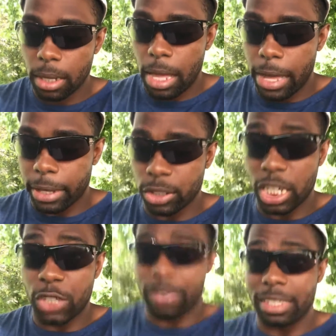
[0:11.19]
I'll get you
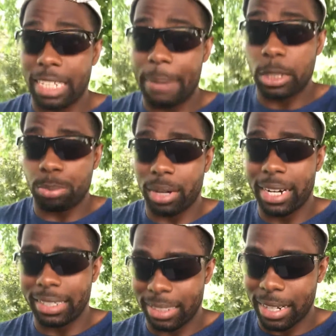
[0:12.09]
guys for the Thomas Bryant
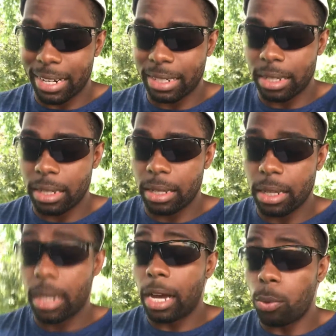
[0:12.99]
has signed
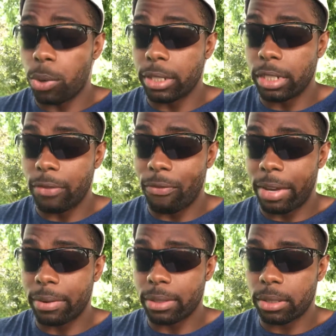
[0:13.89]
a one-year
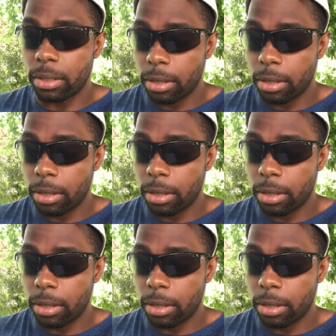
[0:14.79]
veterans